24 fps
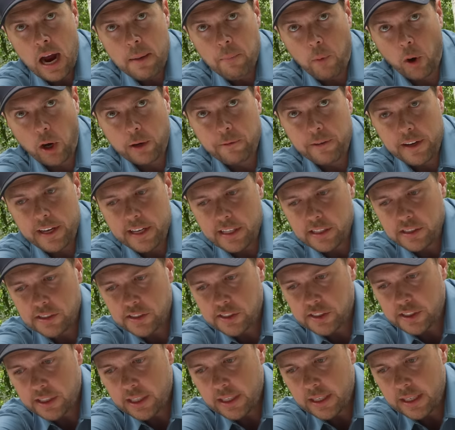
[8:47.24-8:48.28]
I'm Mark
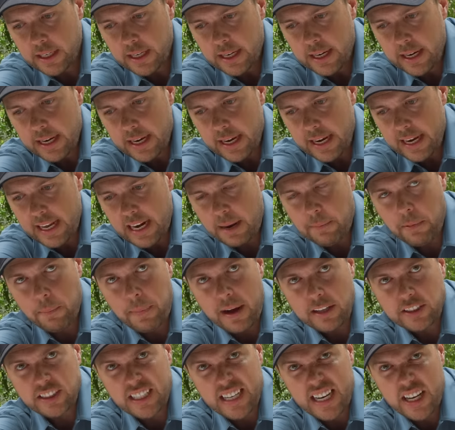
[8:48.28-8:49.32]
Vins, and I'm
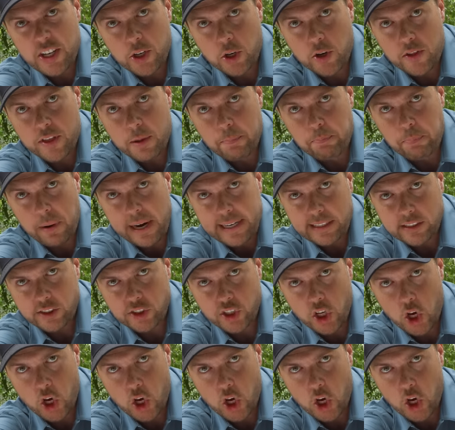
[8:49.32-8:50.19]
about to enter the bite